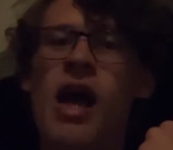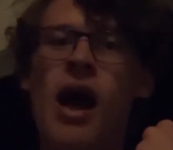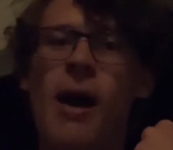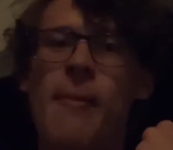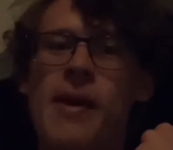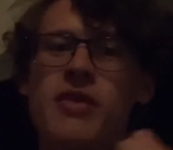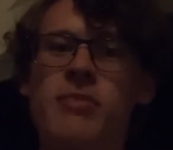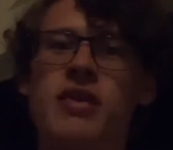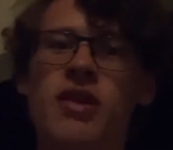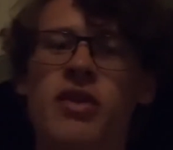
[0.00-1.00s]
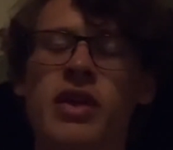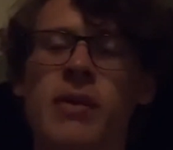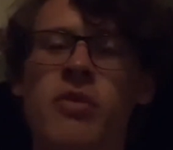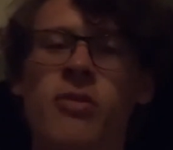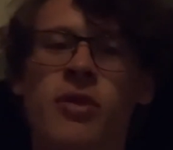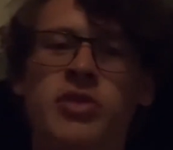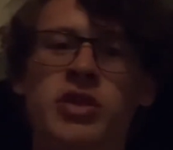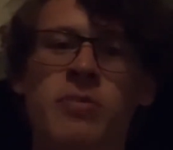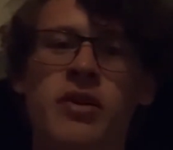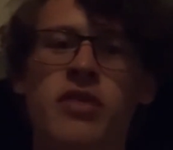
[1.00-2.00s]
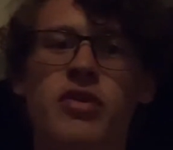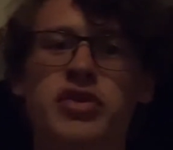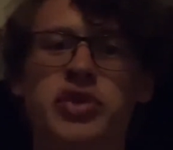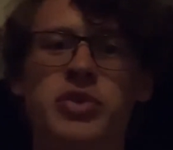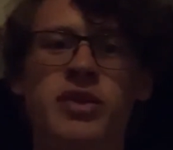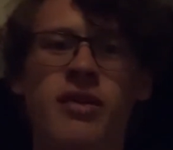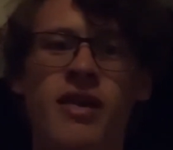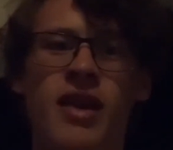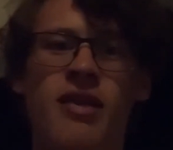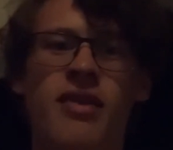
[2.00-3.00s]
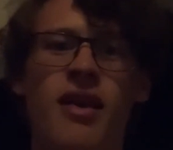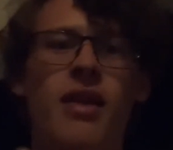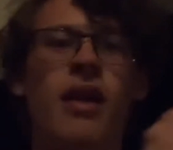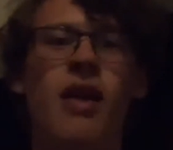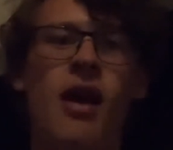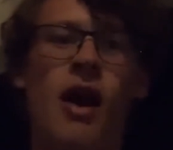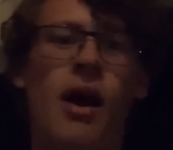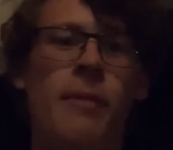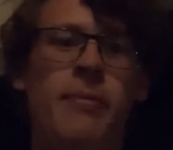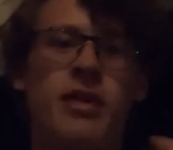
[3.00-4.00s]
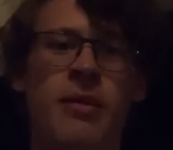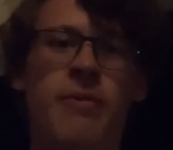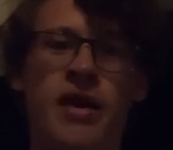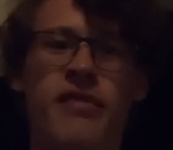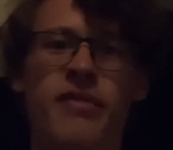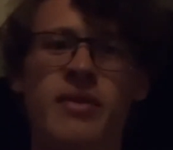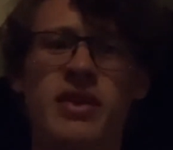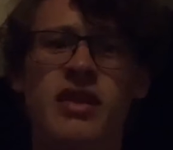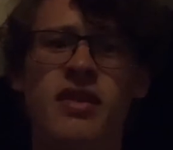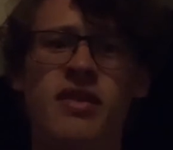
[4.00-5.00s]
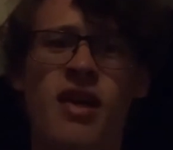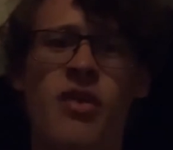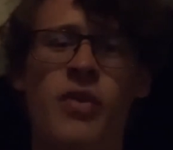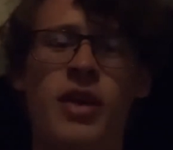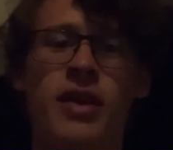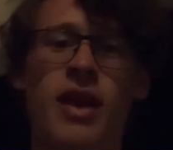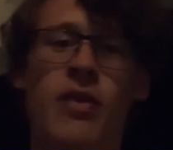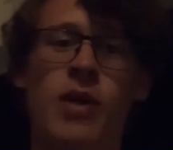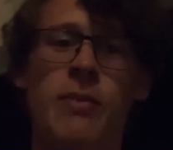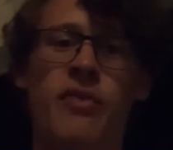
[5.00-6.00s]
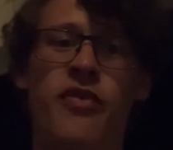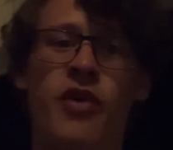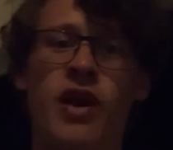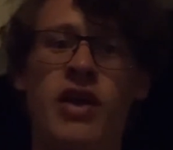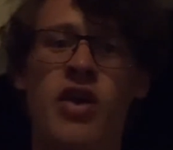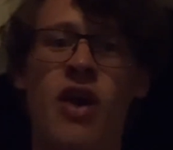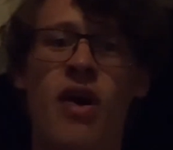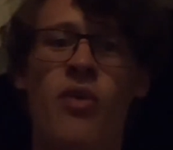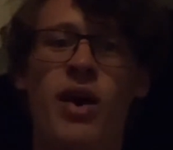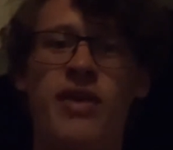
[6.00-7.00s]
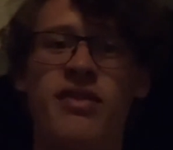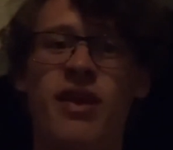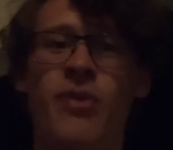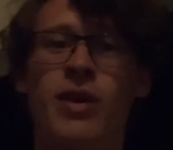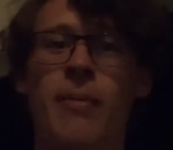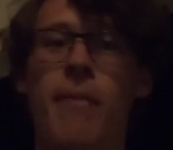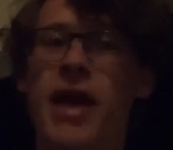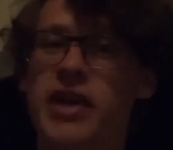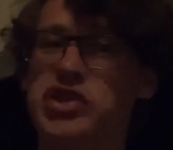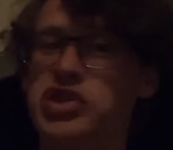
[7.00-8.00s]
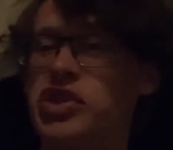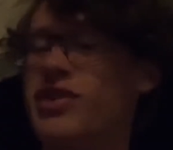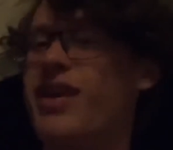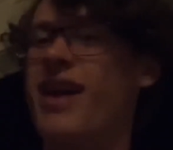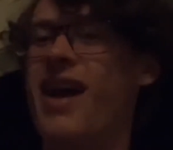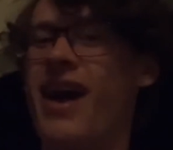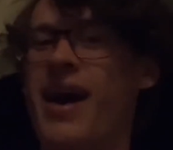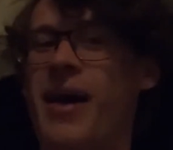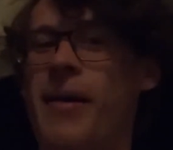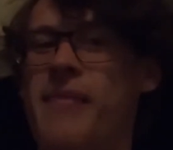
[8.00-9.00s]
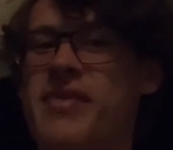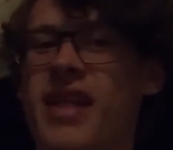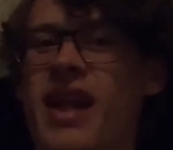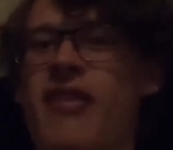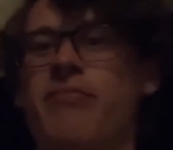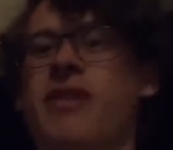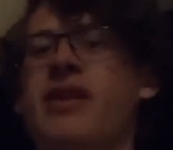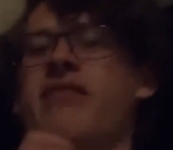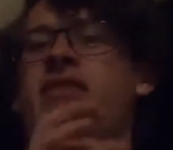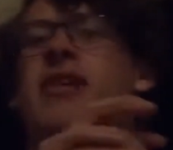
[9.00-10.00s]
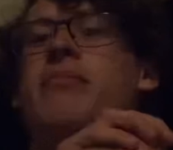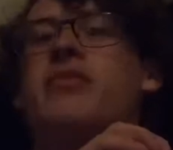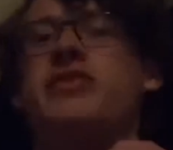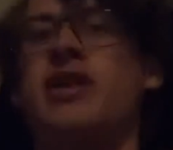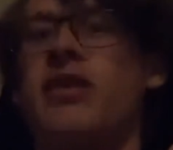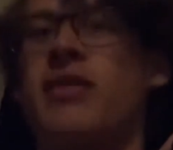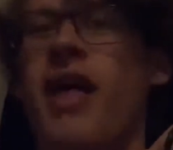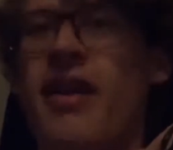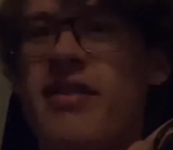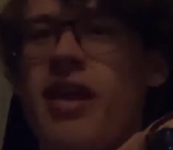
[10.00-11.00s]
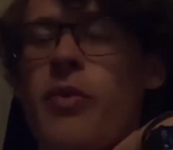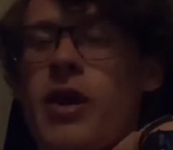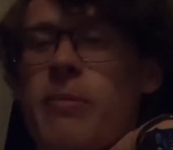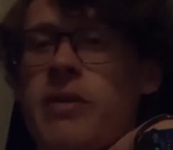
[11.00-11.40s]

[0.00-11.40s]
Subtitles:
That's gonna be the only amusement park trip I do in June, because like I said, get back from the Keys that week, and right before I go out west, I want to make sure that I have plenty of time to just kind of relax that week.